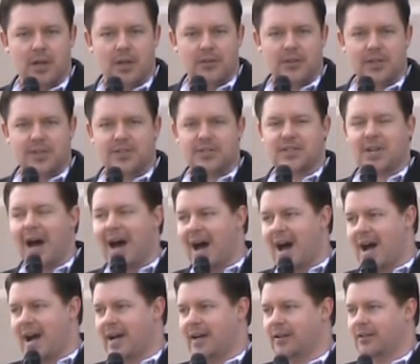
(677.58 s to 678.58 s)
This
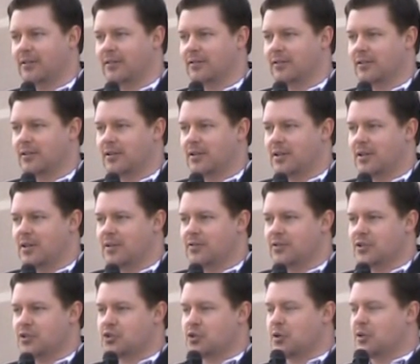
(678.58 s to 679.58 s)
tie,
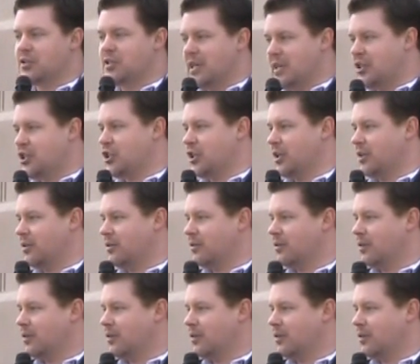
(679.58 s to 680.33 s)
this tradition